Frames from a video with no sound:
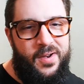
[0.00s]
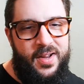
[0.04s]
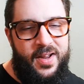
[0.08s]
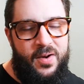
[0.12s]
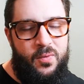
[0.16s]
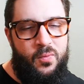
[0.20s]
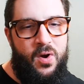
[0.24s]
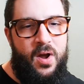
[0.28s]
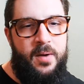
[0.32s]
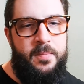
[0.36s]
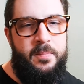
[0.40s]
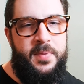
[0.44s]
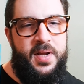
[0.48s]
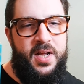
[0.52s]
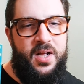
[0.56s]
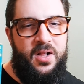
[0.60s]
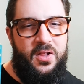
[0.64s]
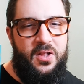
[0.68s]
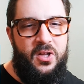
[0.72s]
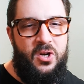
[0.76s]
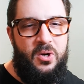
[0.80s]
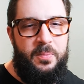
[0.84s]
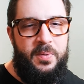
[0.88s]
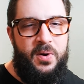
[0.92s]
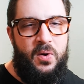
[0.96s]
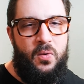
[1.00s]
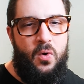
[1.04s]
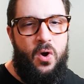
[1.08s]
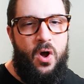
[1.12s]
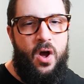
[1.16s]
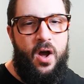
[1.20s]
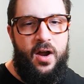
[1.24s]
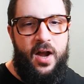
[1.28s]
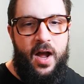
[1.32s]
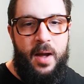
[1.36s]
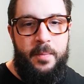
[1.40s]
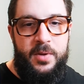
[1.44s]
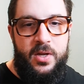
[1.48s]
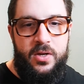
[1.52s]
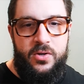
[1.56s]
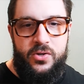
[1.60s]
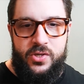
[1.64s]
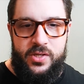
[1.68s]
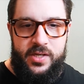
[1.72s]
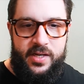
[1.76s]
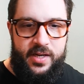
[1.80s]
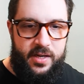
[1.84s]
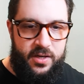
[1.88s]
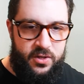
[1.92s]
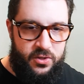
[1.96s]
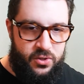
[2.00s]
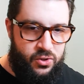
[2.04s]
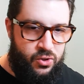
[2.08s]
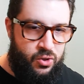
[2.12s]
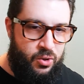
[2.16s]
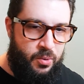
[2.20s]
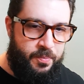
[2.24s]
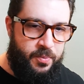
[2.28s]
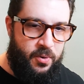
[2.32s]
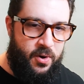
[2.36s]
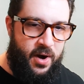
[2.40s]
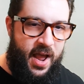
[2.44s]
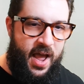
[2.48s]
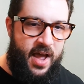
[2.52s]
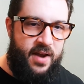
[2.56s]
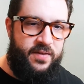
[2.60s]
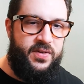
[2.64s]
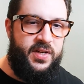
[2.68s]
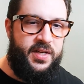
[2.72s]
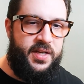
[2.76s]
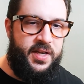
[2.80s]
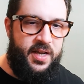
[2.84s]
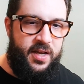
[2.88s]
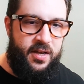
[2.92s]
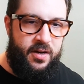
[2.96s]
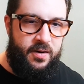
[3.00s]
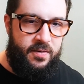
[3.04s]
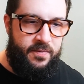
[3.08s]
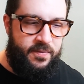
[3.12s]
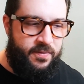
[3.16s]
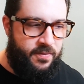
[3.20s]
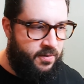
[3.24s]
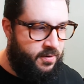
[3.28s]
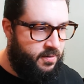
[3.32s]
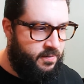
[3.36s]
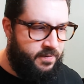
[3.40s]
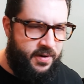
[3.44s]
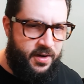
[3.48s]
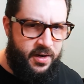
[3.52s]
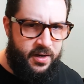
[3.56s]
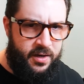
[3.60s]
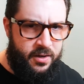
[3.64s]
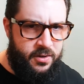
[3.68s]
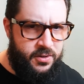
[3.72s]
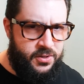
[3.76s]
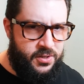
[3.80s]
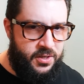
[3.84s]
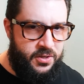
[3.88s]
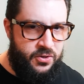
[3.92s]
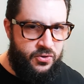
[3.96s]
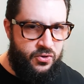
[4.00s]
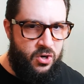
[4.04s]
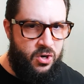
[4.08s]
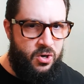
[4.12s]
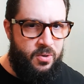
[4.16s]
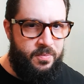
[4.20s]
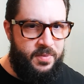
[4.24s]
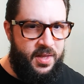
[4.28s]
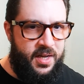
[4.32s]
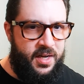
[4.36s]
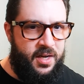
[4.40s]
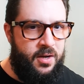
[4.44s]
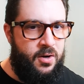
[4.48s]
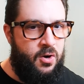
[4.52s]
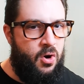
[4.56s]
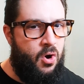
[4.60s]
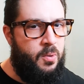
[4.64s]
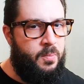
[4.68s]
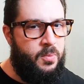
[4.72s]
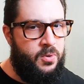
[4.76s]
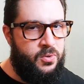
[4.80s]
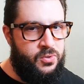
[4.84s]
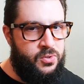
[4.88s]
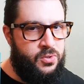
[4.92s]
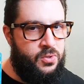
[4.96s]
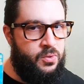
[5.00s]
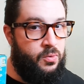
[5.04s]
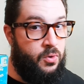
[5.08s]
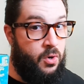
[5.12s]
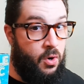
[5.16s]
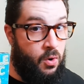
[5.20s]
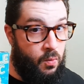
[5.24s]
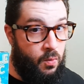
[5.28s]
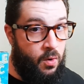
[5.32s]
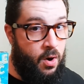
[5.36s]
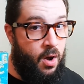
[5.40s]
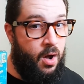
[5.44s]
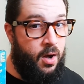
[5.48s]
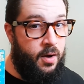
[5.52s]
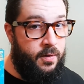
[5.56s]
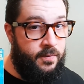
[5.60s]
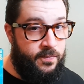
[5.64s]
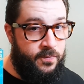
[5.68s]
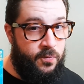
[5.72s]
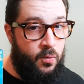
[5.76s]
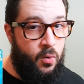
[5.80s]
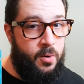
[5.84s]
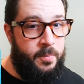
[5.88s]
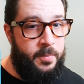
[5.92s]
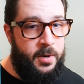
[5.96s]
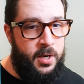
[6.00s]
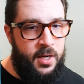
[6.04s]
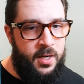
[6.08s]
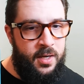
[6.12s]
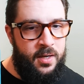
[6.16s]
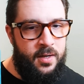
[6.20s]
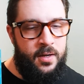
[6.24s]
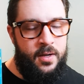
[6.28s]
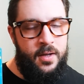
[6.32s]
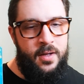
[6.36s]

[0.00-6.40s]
It rubbed me a little bit wrong. I'm usually a super advocate for Vinegar Syndrome. They could almost do no wrong for me.